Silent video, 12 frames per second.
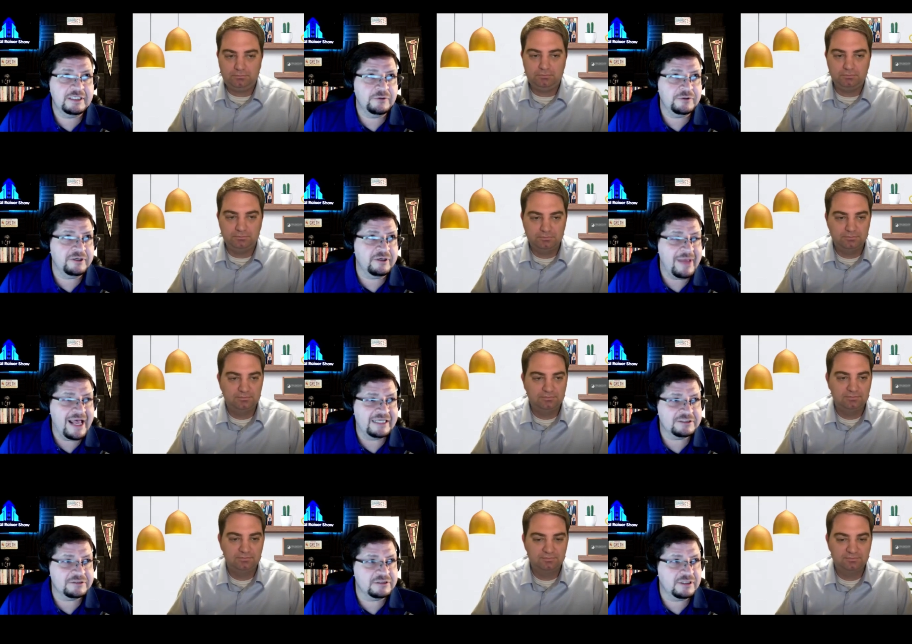Speaker 1: order to
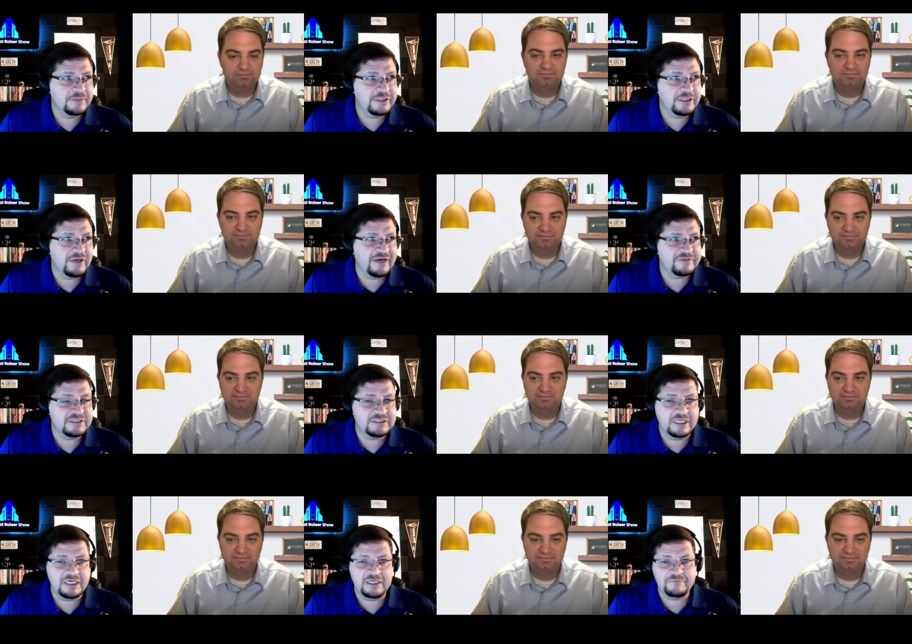master something, you have to
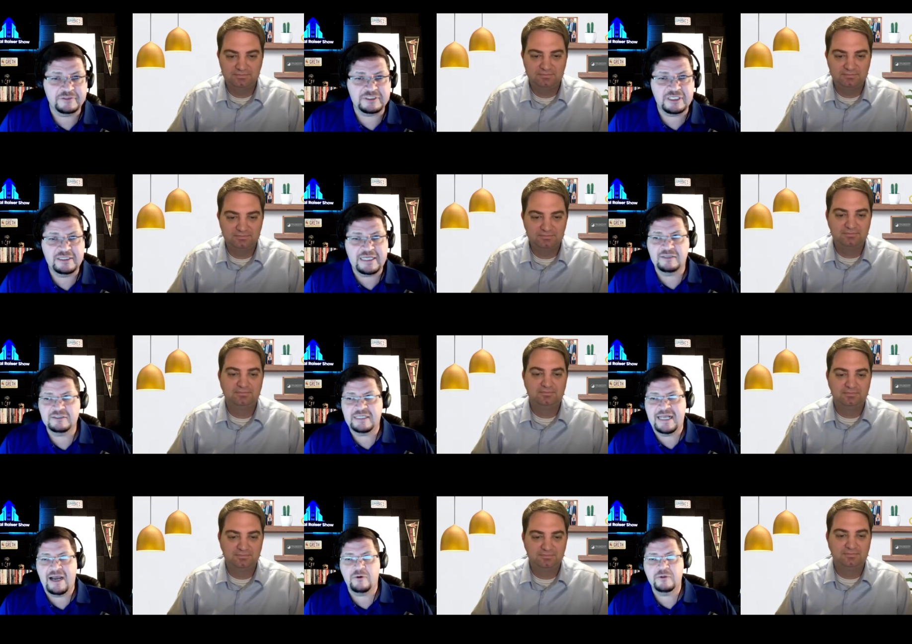study it for
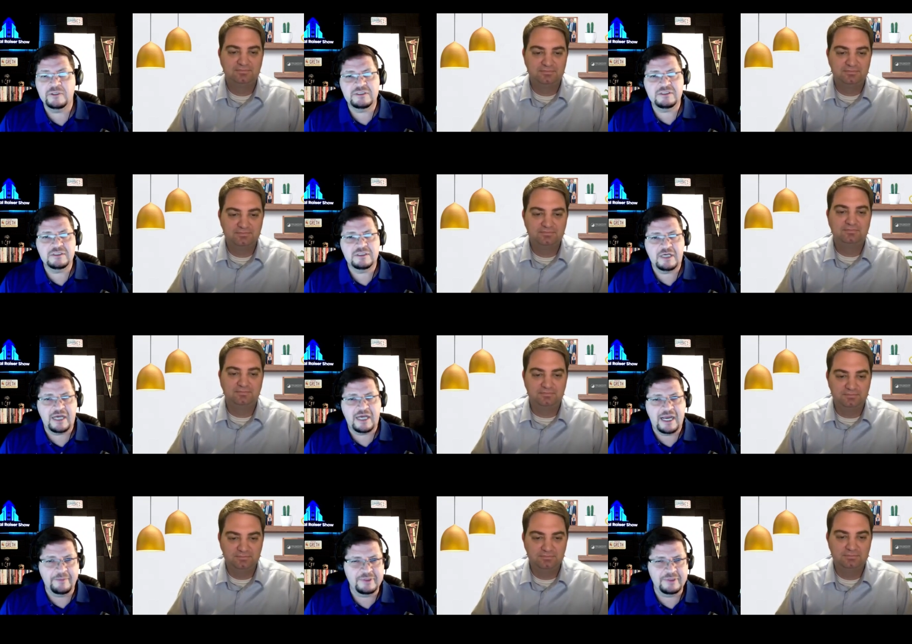10,000 hours. Mm.
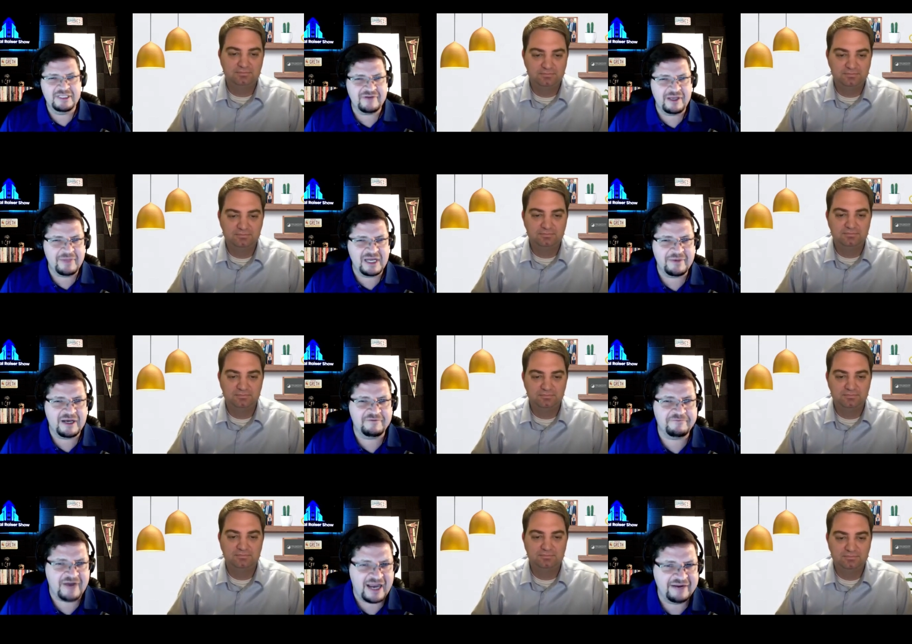I hmm. believe I'm at about
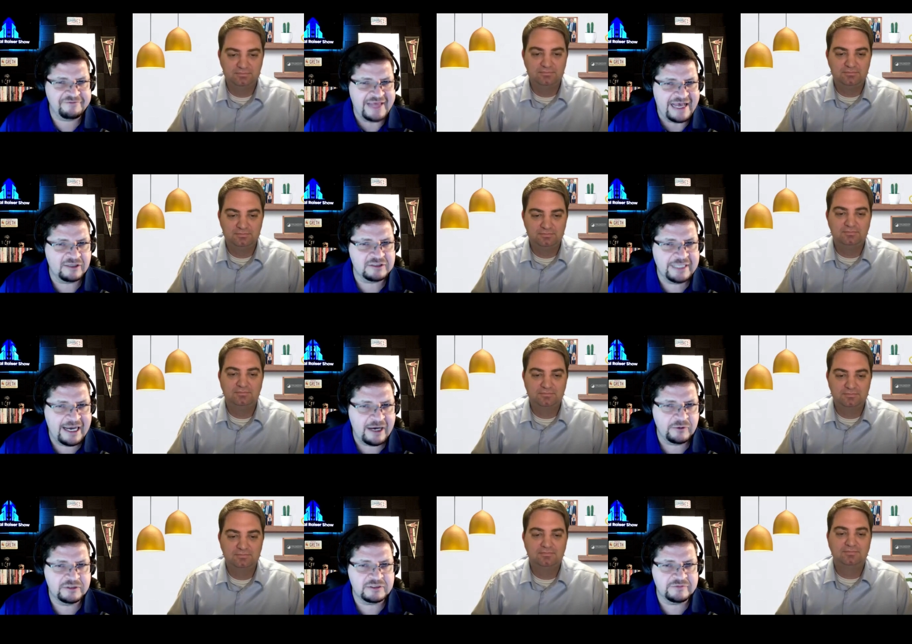5,000
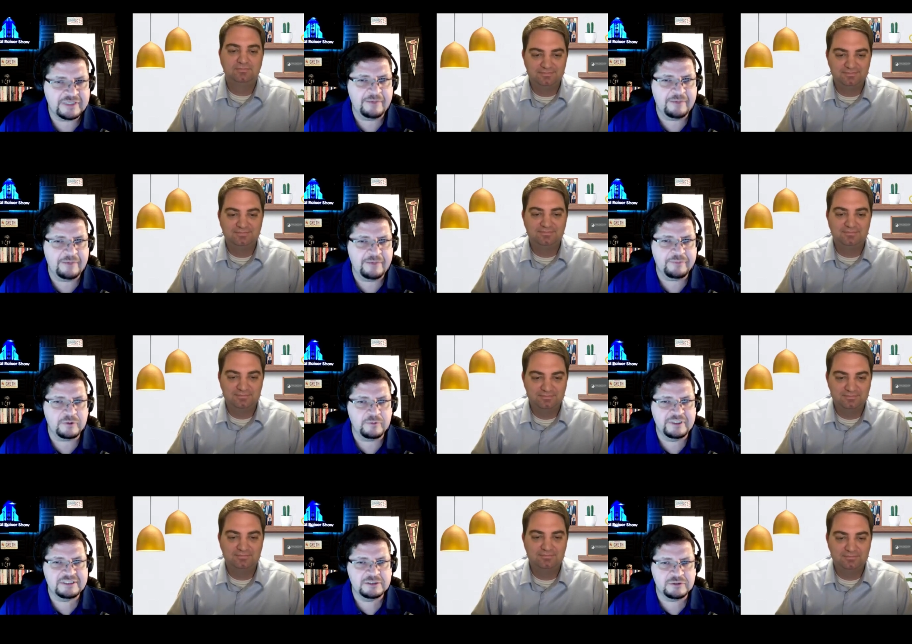hours of capital
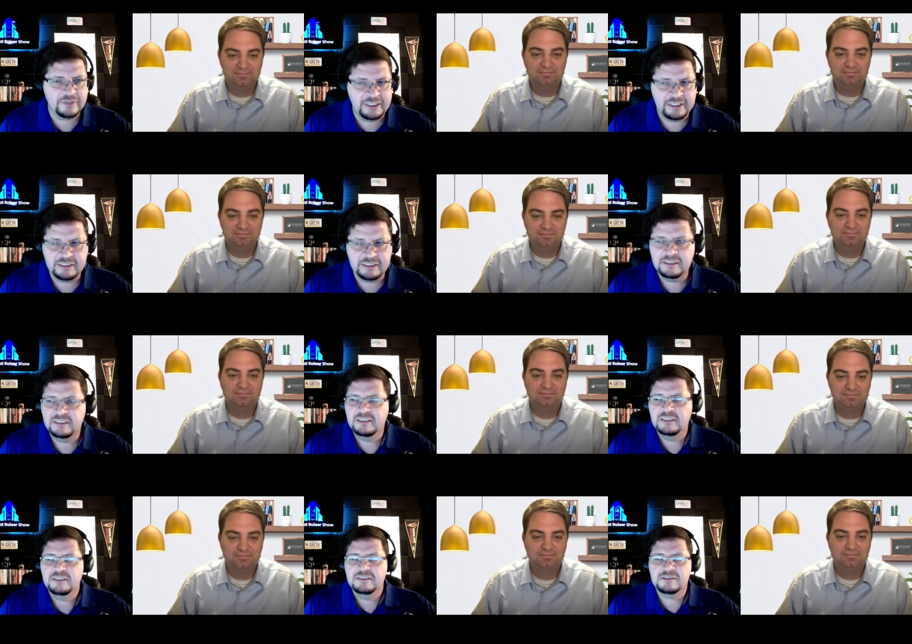raising training.
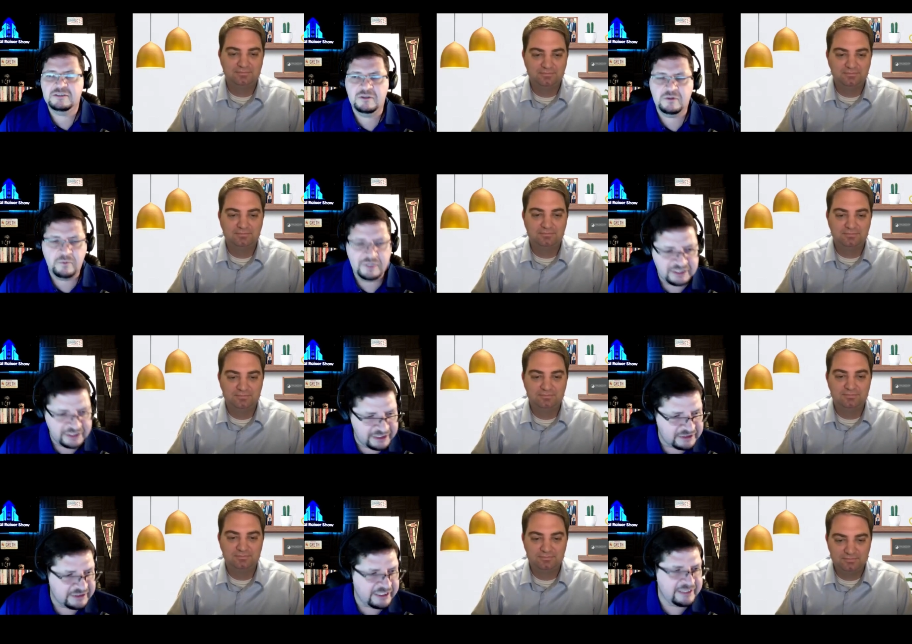So once I get
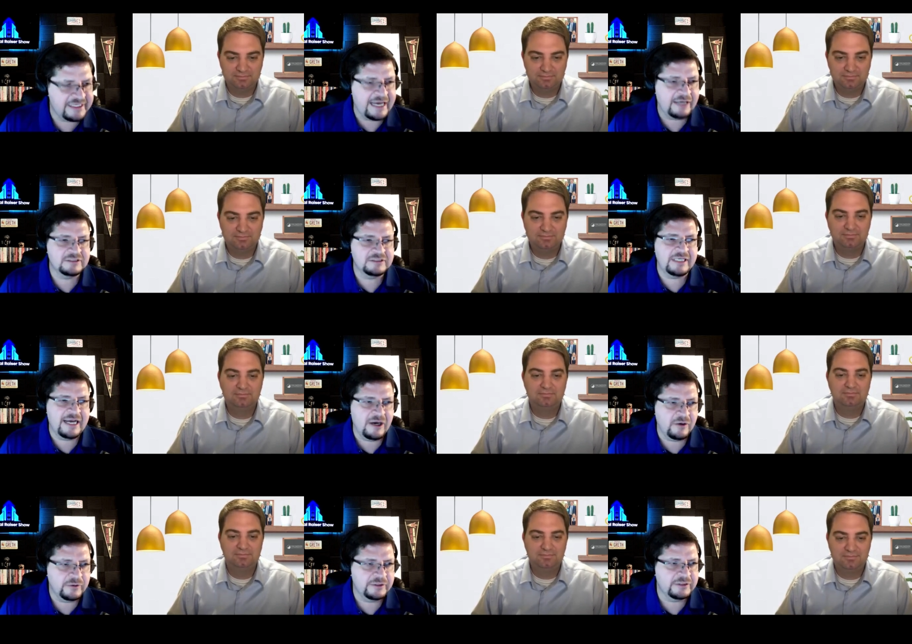to 10,000
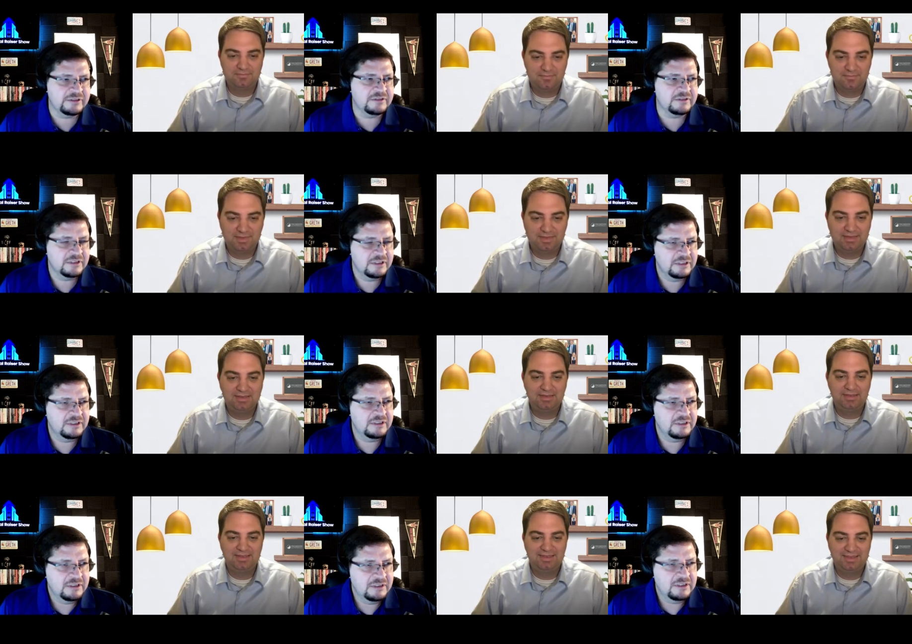hours,
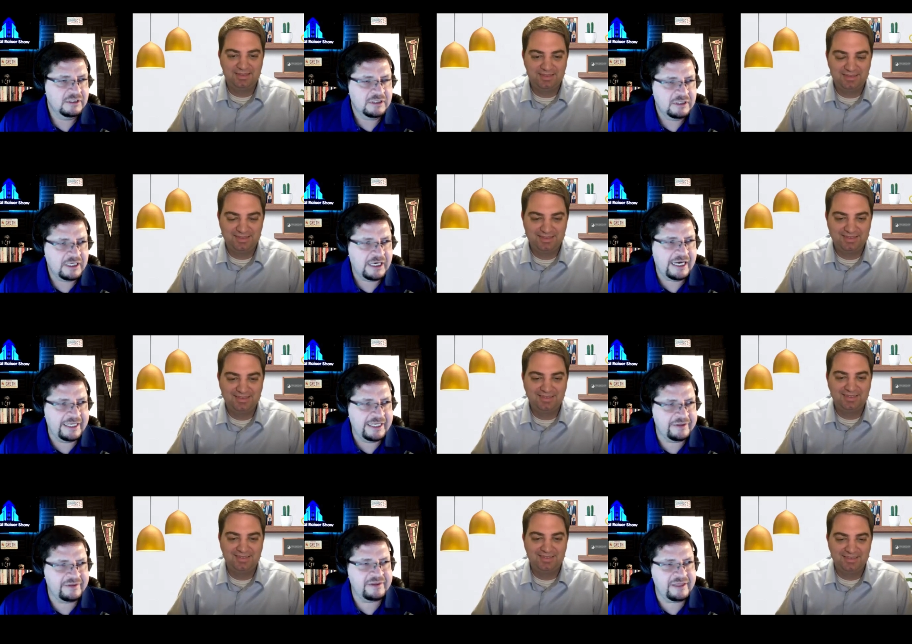I
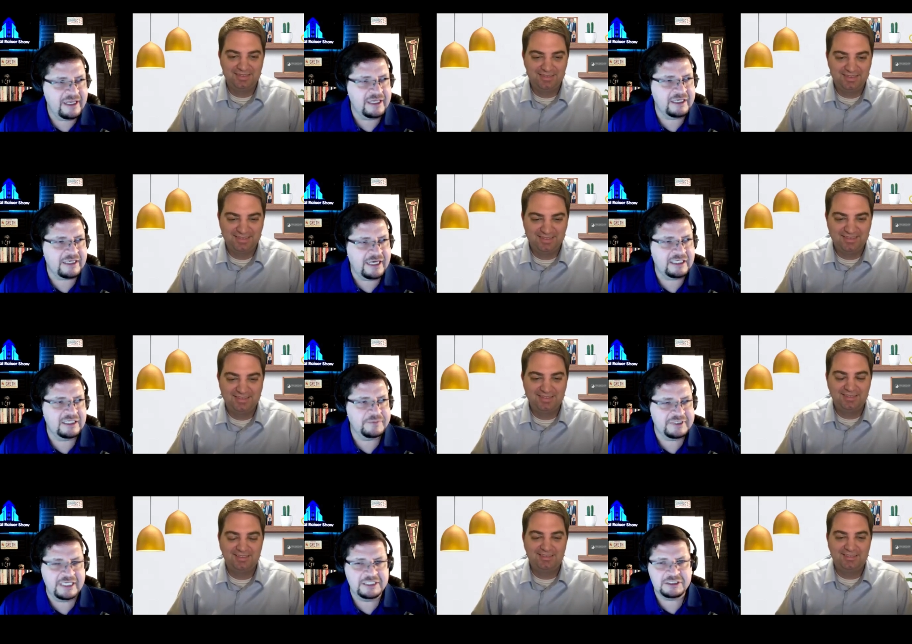think I could
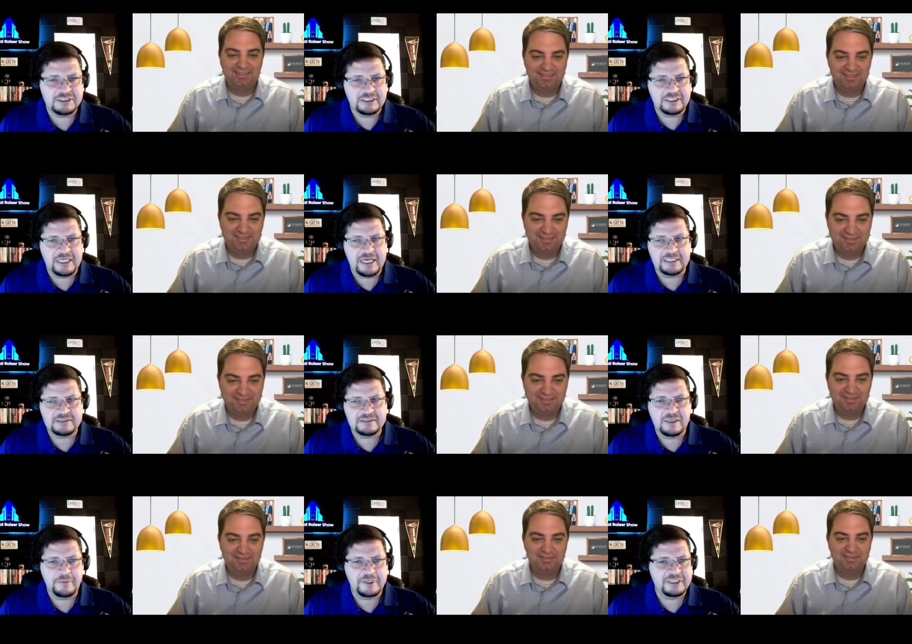potentially get
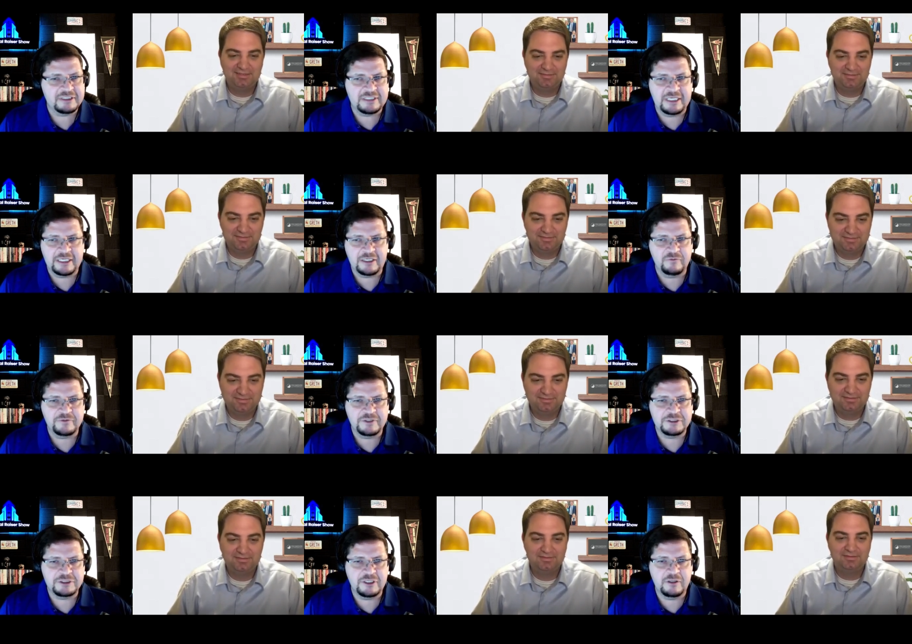somebody to take over
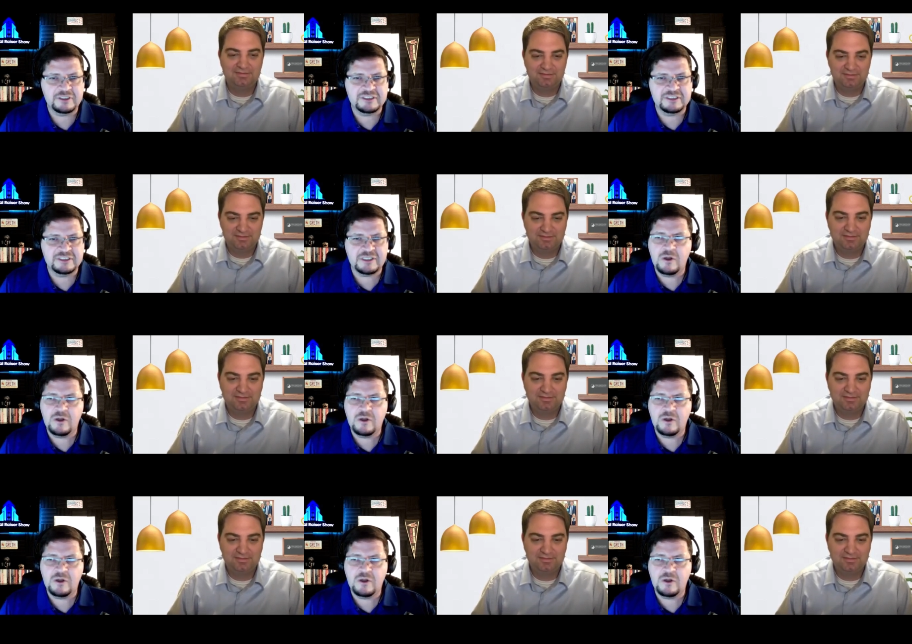the show because the whole